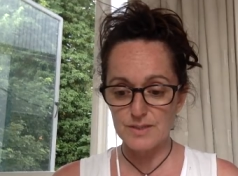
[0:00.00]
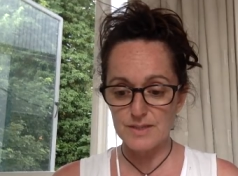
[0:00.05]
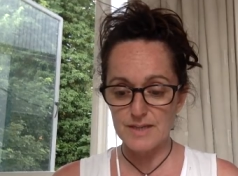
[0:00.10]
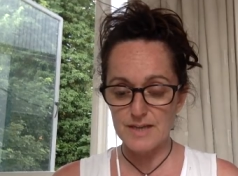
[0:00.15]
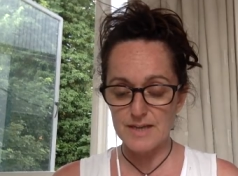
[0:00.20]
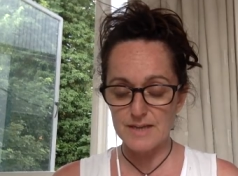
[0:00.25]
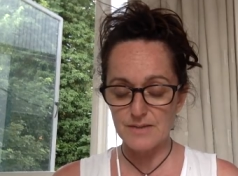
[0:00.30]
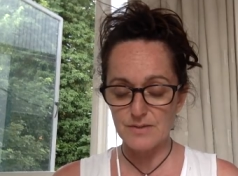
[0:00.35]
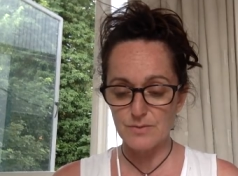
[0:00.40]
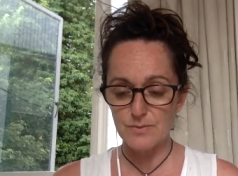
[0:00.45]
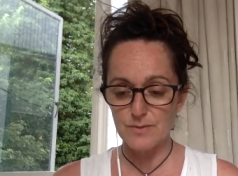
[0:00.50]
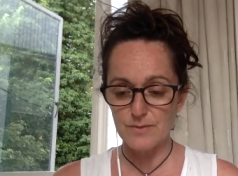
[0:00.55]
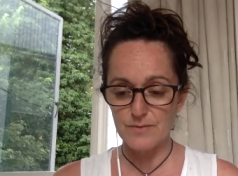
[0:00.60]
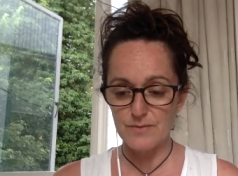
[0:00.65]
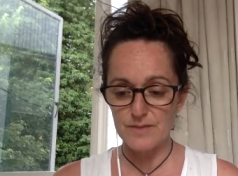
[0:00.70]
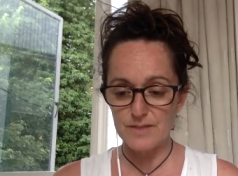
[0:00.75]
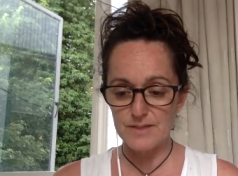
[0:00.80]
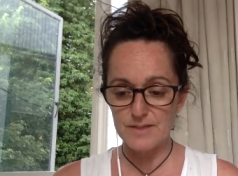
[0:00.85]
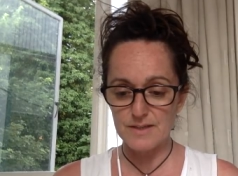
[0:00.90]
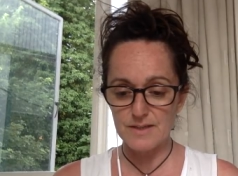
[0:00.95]
to cancel my
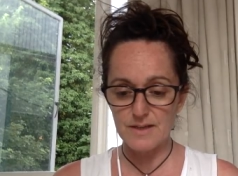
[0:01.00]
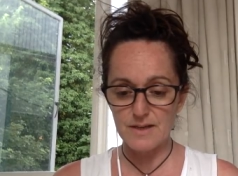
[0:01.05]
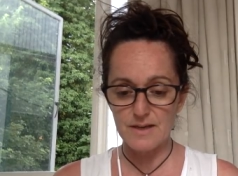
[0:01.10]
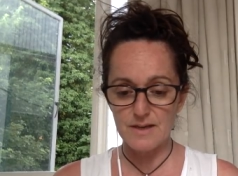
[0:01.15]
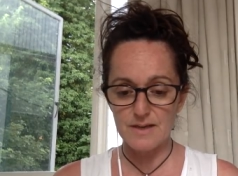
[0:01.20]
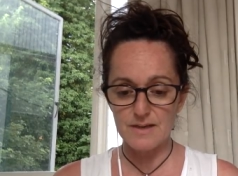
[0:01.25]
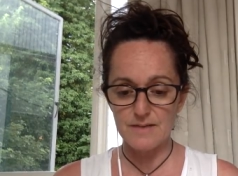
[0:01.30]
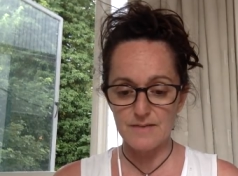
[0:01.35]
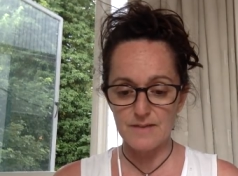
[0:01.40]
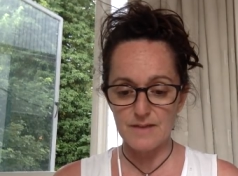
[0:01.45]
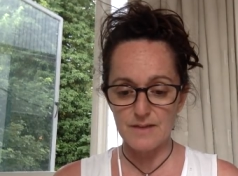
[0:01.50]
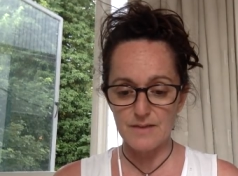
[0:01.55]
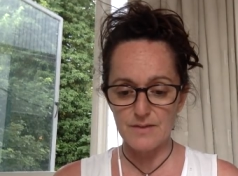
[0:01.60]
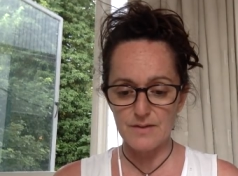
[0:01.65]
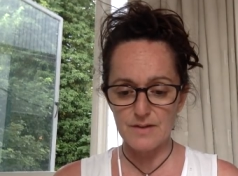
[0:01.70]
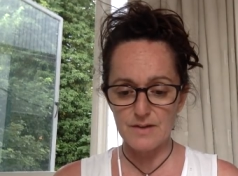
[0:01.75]
Visa card and the other